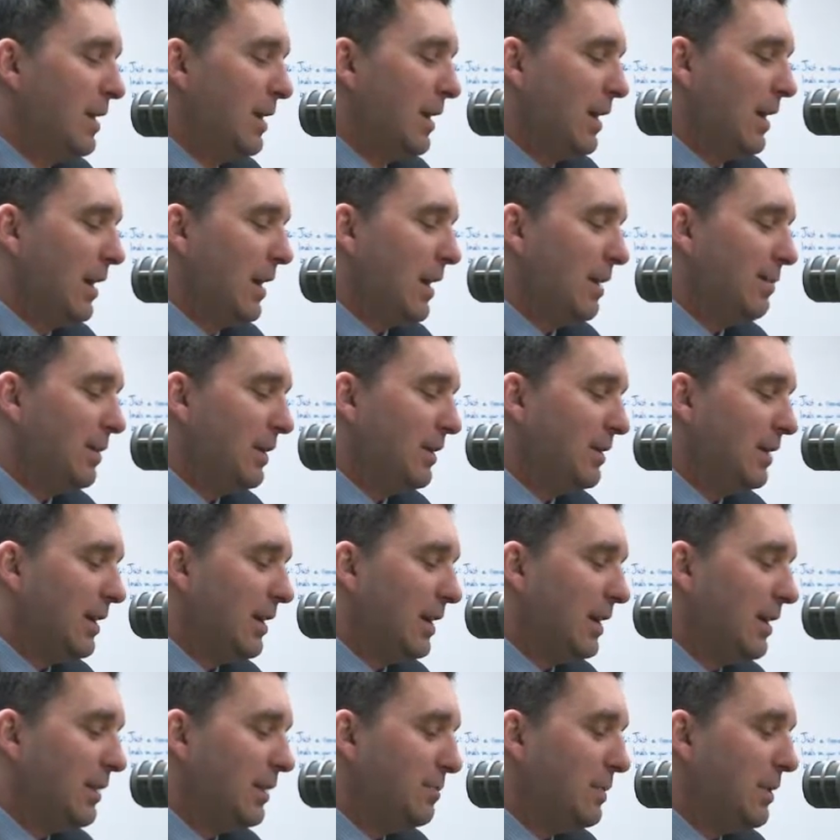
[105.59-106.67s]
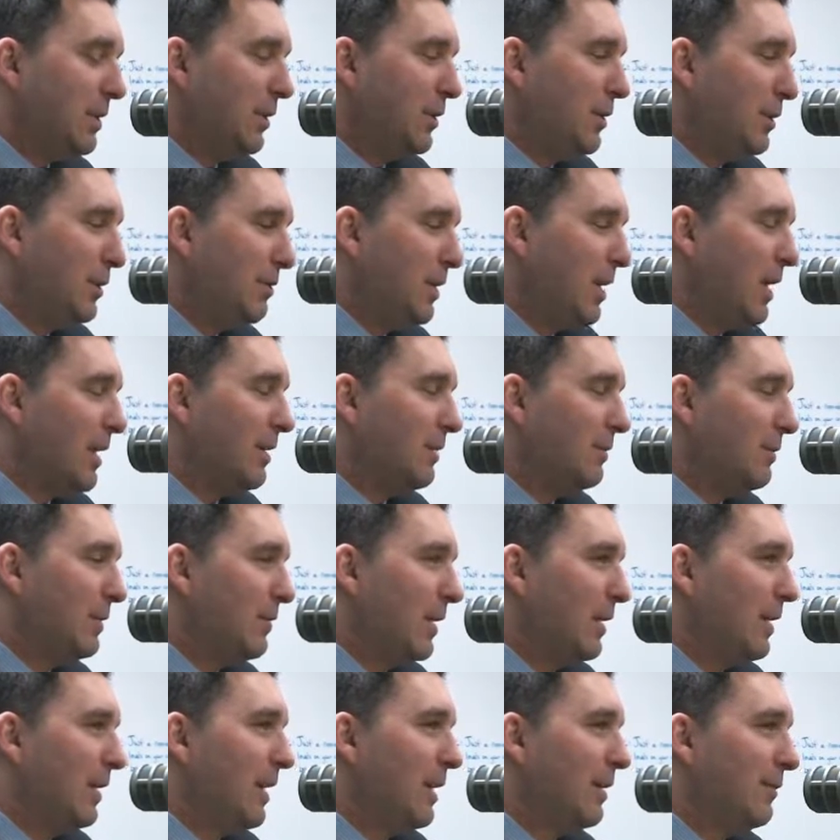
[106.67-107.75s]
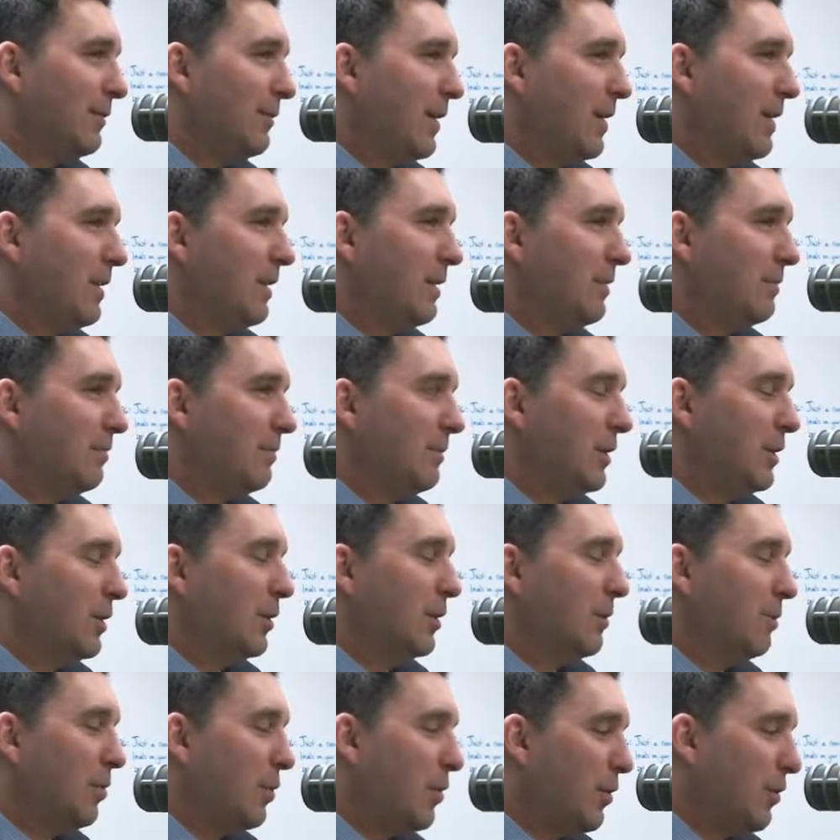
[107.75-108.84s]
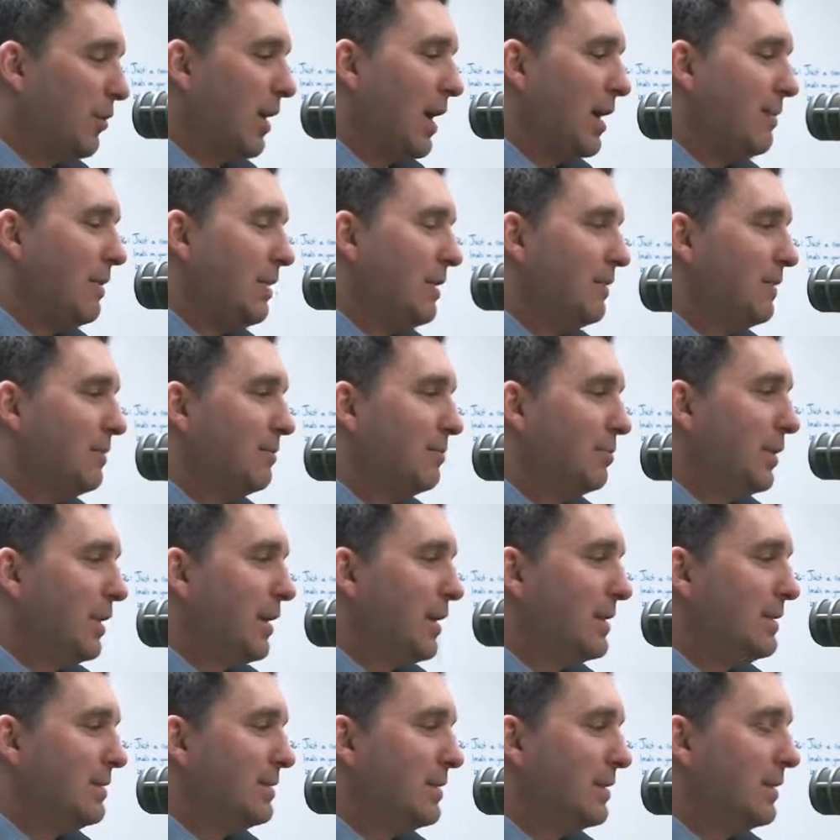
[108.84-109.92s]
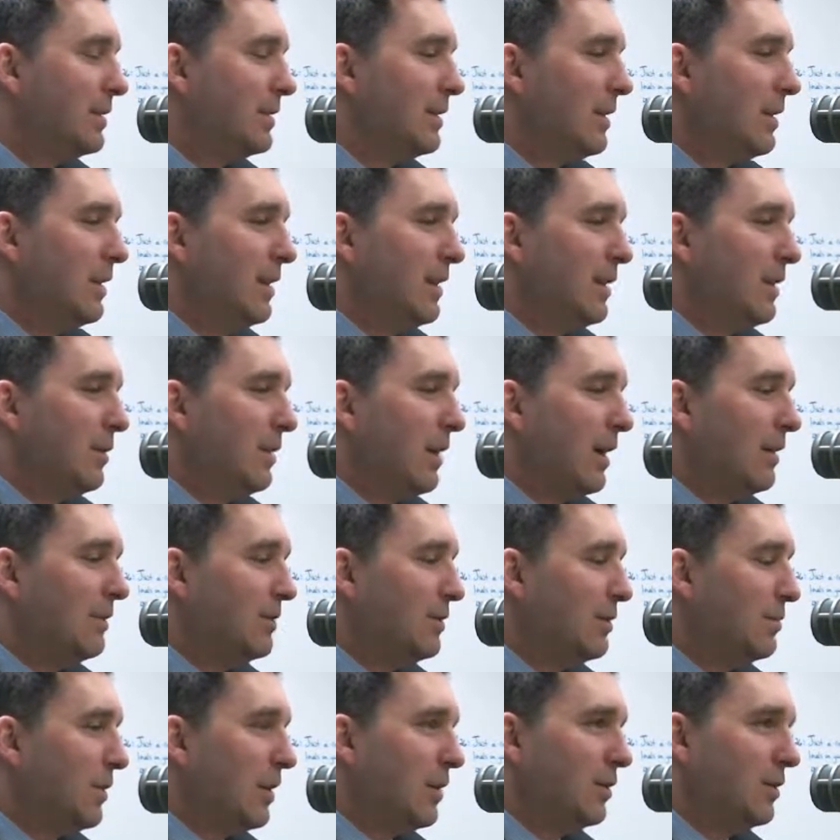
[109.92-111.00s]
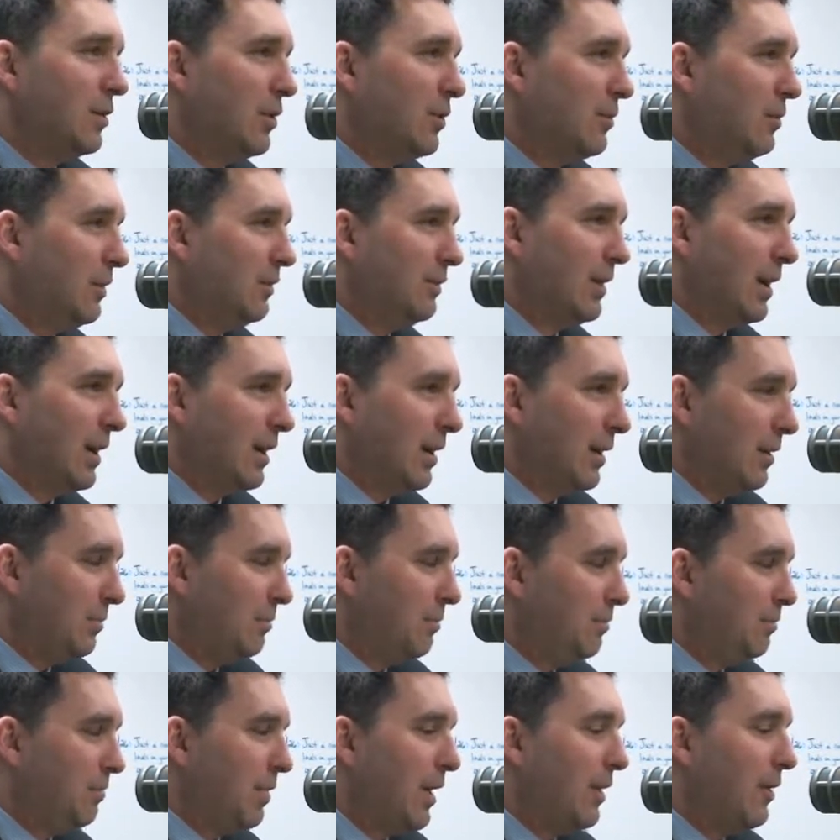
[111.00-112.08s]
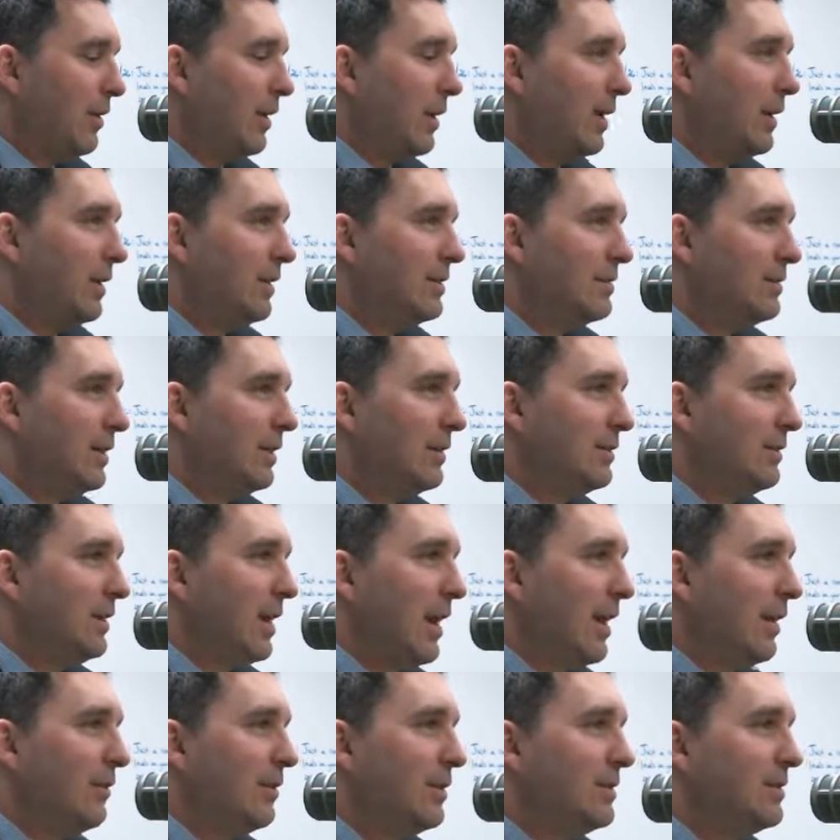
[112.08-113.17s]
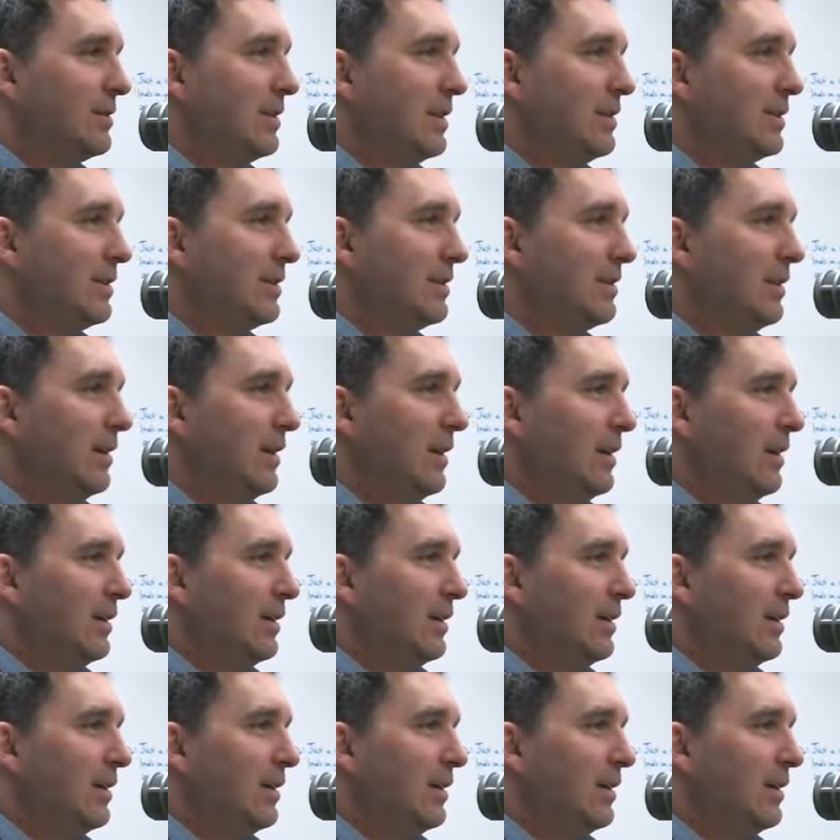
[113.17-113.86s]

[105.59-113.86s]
Uh, but uh, it's been a good run. We've had a lot of fun and, you know, the programming is in place and, as you well know, we've got our Power 96 gallery season.